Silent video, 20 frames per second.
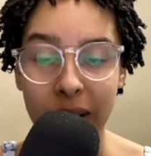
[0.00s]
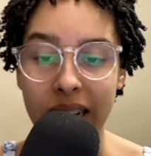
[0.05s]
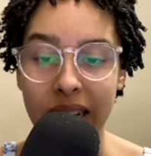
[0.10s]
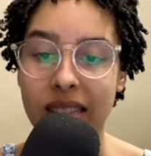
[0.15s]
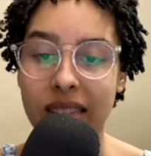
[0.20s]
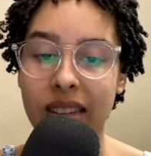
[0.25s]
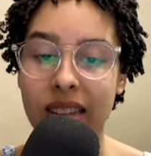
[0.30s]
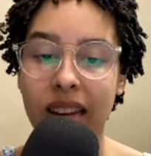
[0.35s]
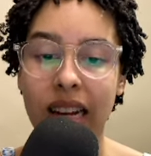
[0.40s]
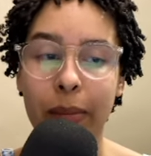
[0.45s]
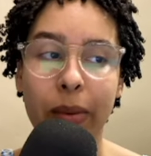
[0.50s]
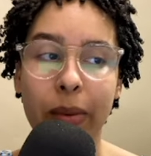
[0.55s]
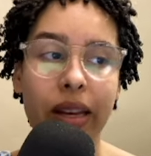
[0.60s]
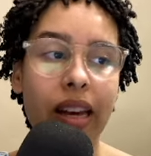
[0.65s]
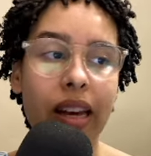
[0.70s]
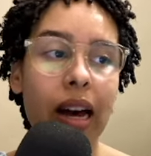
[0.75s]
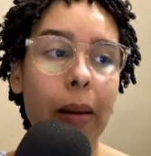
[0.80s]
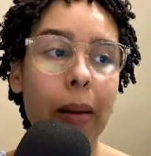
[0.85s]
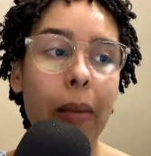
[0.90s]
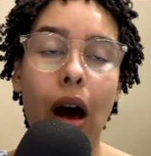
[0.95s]
It's gonna
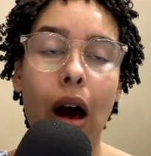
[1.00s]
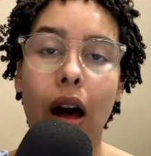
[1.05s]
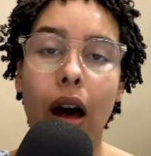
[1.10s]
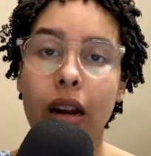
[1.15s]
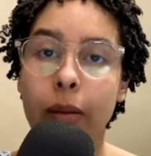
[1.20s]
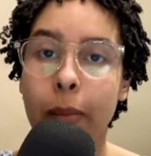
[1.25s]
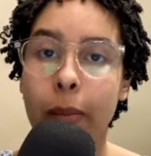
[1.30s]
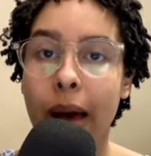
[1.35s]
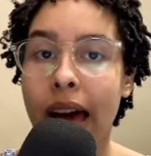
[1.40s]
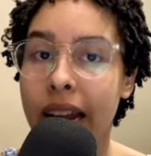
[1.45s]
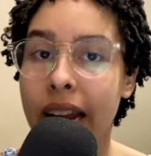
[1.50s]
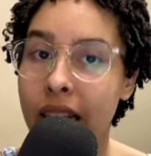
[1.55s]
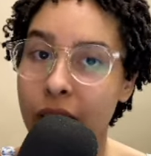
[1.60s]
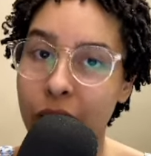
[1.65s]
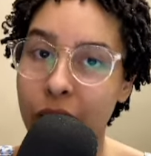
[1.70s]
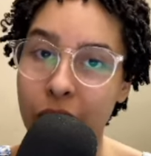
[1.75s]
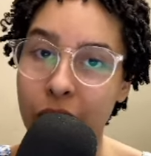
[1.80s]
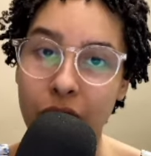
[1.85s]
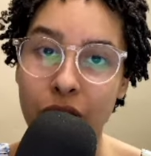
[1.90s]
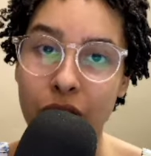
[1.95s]
become automatic
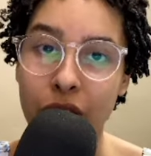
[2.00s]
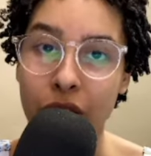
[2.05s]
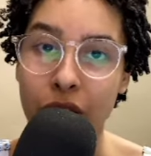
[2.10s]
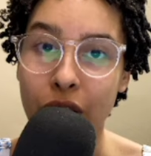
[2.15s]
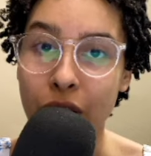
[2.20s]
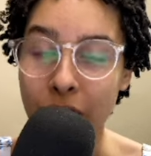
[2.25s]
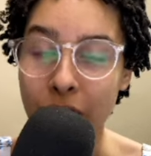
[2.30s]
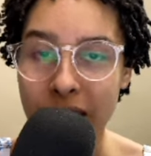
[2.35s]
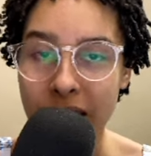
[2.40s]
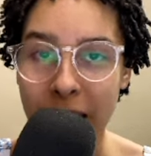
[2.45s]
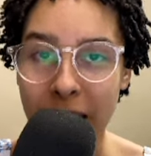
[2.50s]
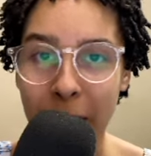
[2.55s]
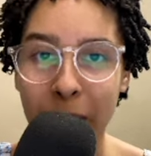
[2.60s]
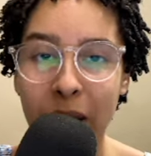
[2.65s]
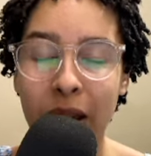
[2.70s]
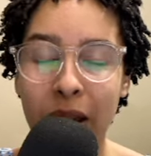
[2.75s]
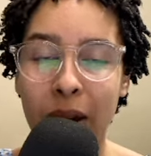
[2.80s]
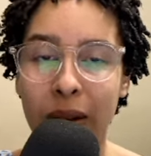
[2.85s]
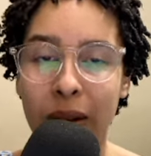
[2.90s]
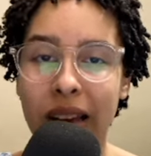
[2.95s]
for you to use them.
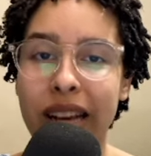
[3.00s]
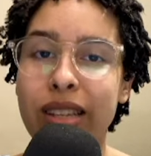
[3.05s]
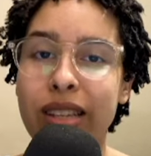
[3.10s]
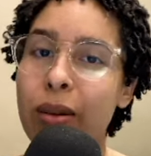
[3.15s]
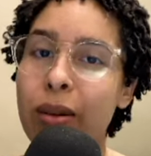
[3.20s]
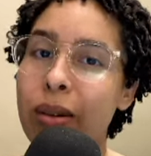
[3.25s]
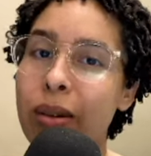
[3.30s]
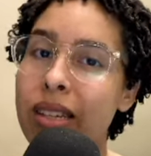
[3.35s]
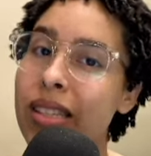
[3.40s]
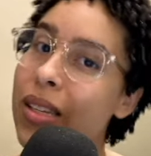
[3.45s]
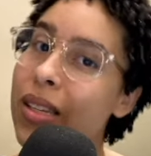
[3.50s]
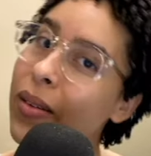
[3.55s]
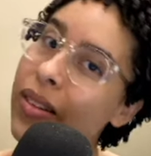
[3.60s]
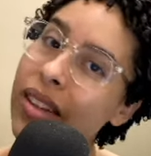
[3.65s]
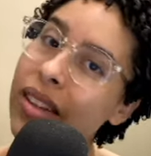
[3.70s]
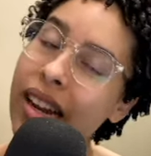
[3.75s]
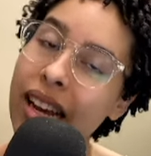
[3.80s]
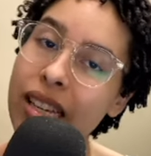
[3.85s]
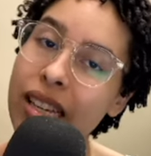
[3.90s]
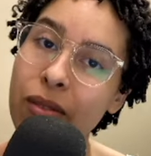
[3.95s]
Okay, so I see you in
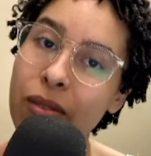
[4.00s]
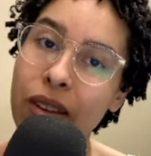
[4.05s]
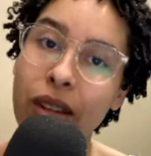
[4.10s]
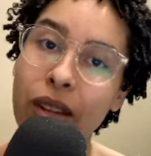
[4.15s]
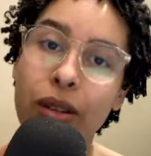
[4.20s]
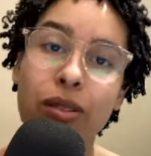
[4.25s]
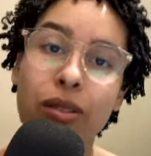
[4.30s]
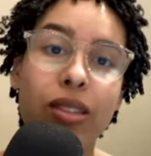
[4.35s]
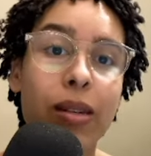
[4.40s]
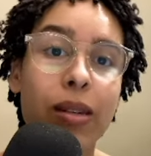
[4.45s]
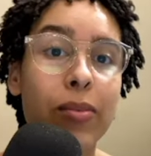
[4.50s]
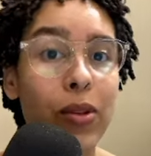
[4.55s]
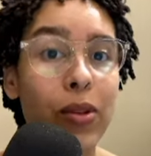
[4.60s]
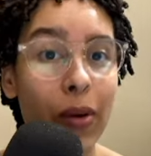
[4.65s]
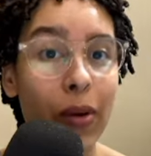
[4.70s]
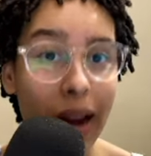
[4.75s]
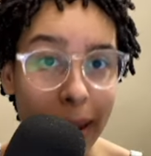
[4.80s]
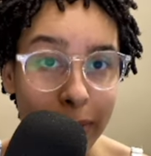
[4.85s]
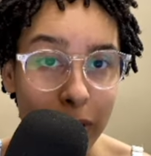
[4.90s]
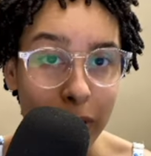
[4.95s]
the next video.
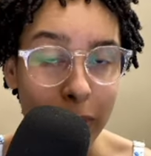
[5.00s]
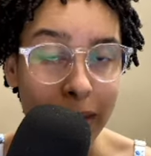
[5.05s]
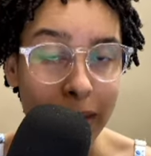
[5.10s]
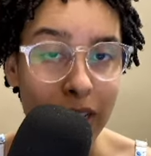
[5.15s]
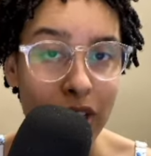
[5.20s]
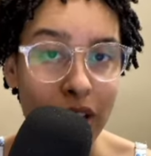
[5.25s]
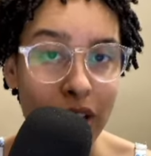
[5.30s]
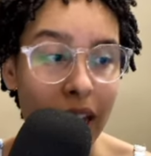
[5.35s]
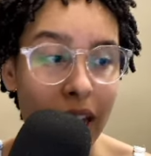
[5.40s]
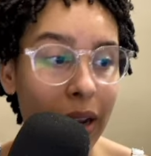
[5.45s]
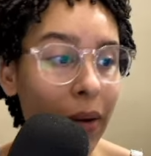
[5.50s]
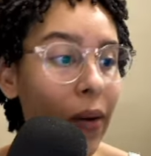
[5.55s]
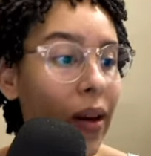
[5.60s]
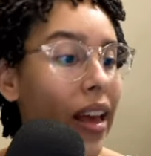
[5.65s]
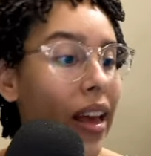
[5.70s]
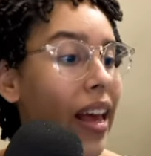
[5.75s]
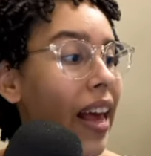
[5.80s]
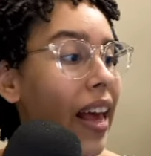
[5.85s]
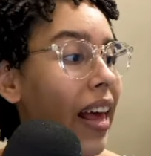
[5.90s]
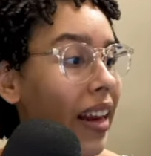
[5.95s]
Subscribe to my channel
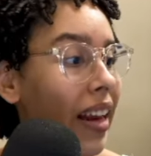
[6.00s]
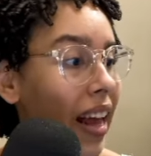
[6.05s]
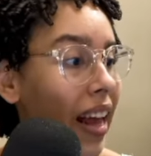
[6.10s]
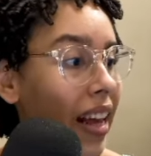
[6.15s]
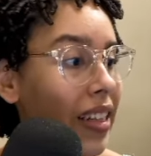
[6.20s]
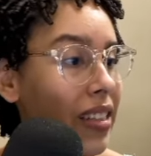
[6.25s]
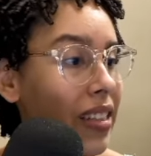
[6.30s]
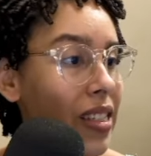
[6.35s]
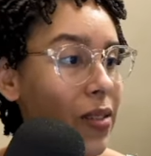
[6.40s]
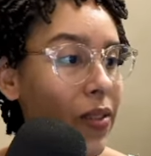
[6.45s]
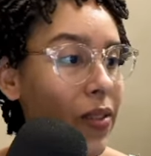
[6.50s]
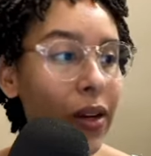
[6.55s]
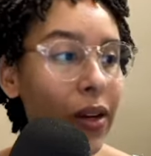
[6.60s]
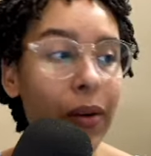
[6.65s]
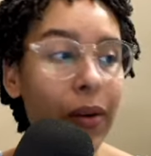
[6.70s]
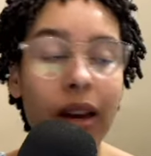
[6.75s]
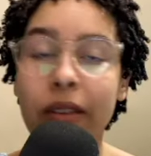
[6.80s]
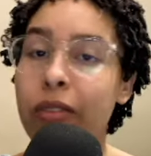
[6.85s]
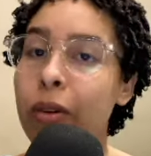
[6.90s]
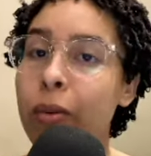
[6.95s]
and like this video
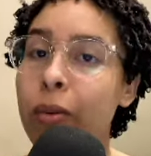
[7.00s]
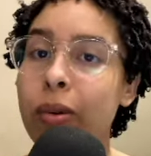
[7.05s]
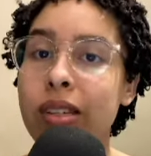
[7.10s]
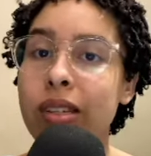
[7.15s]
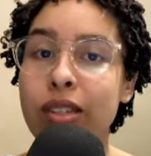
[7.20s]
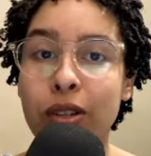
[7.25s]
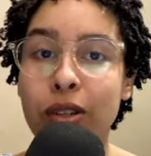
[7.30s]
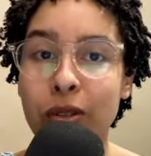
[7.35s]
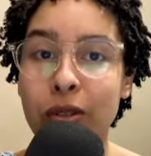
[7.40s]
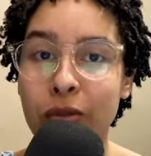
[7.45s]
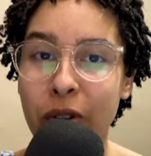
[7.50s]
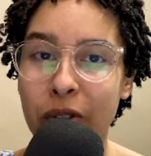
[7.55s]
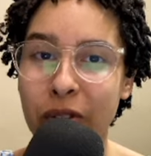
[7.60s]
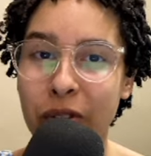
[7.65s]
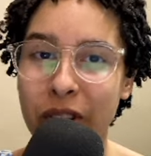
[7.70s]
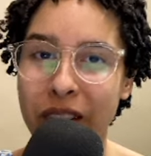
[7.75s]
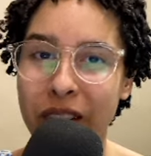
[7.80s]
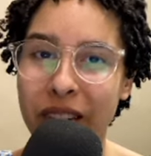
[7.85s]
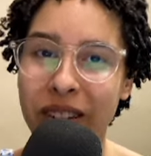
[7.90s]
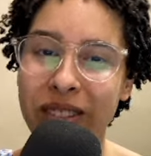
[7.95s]
if it was useful
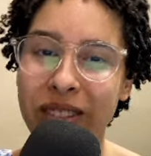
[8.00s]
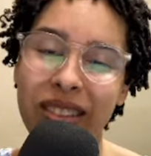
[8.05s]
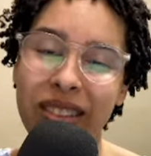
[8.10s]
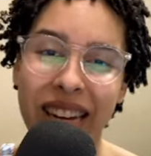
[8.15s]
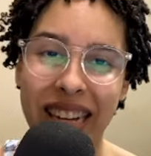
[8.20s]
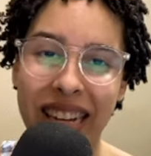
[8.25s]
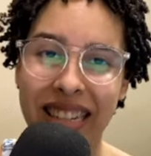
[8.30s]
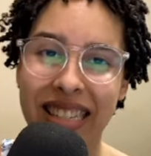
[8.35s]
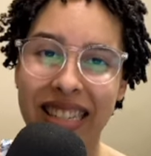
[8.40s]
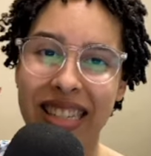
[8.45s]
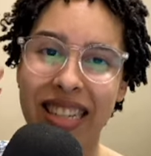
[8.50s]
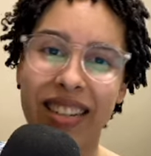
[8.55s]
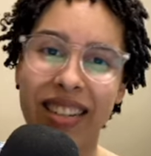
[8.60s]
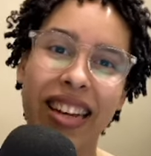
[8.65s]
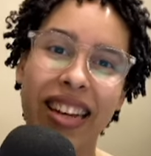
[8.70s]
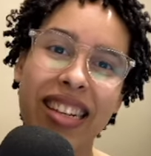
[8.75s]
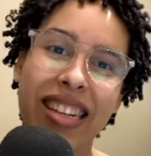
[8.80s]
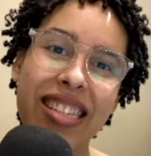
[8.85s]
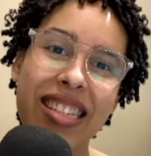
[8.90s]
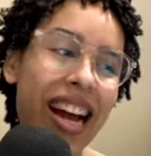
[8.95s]
for you, and see you
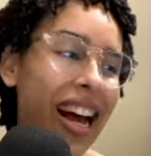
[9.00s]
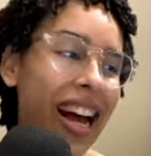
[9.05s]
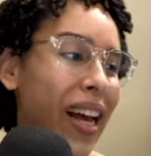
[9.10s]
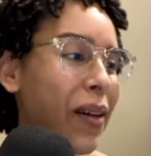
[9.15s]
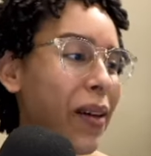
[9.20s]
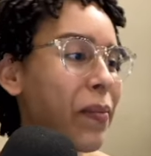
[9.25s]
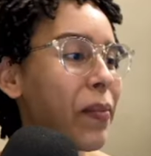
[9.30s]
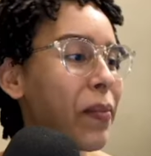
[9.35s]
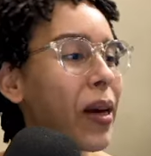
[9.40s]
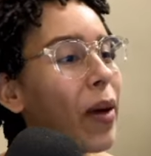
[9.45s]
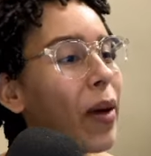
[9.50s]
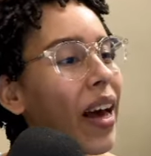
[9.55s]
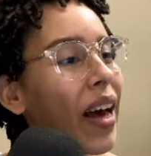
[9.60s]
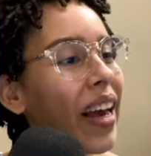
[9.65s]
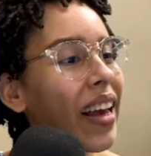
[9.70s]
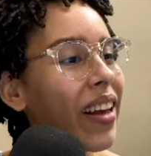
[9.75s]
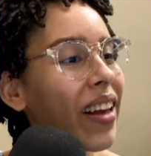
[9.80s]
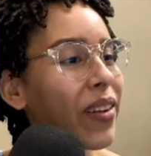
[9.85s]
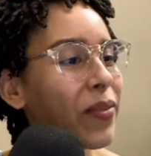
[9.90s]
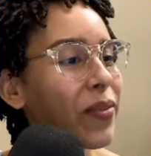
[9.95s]
next time. Bye bye.